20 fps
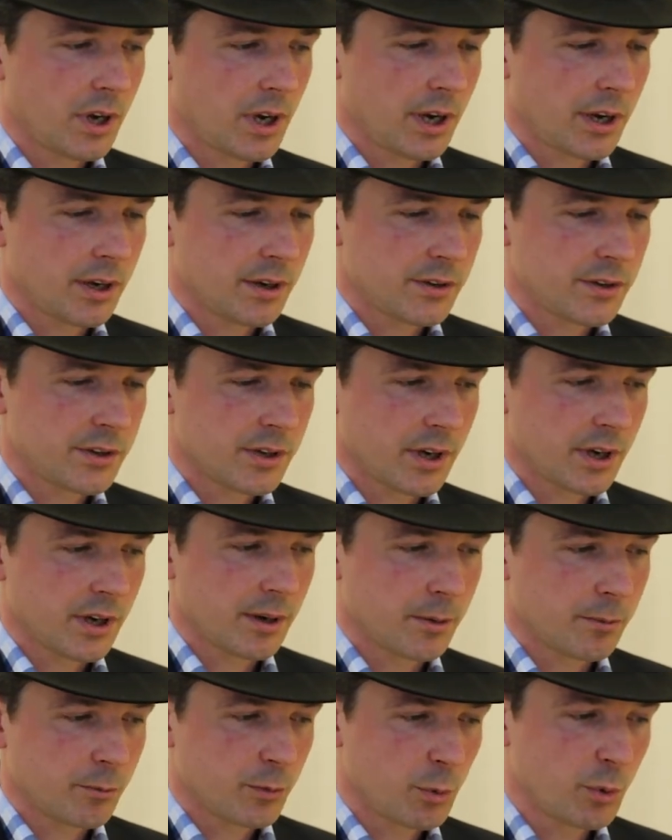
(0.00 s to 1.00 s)
And
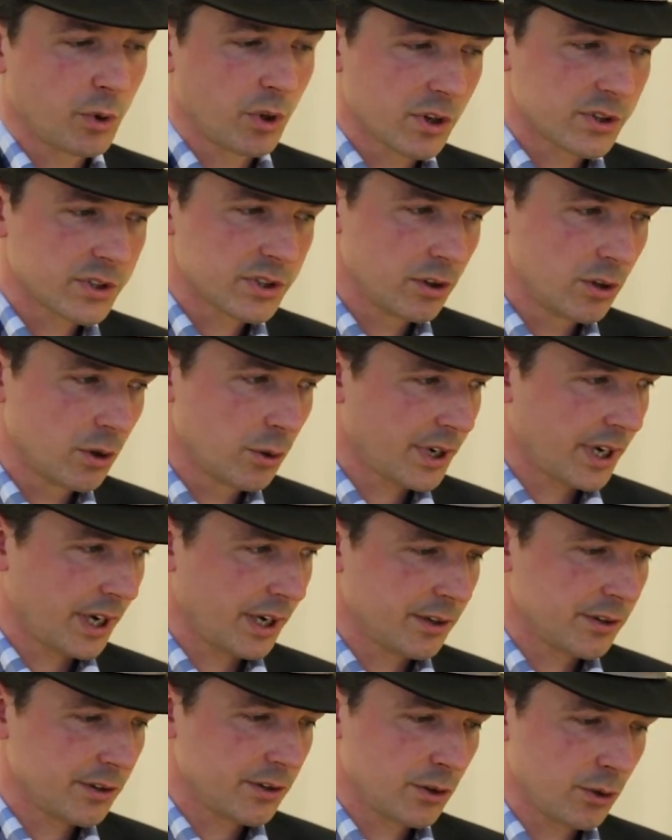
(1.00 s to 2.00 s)
we will also look
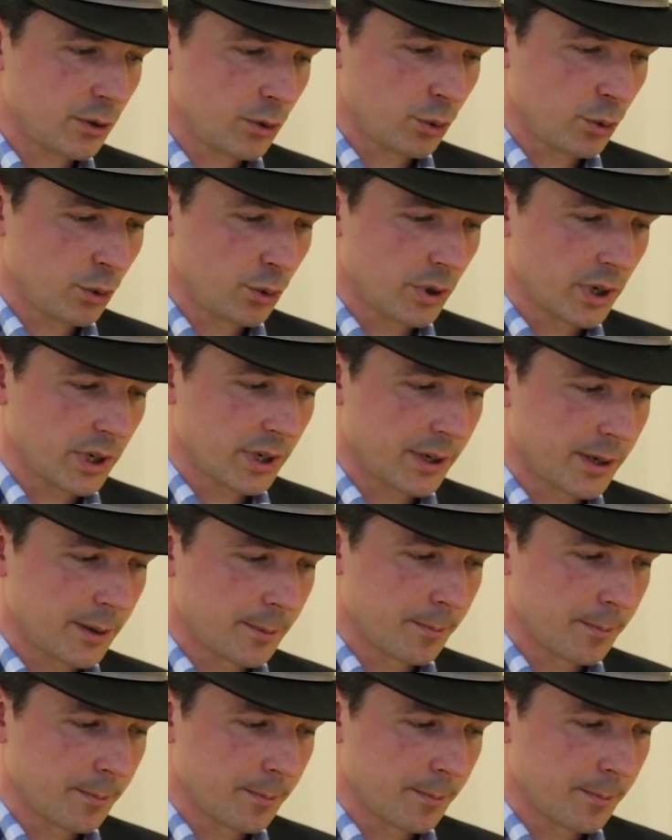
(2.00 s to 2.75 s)
into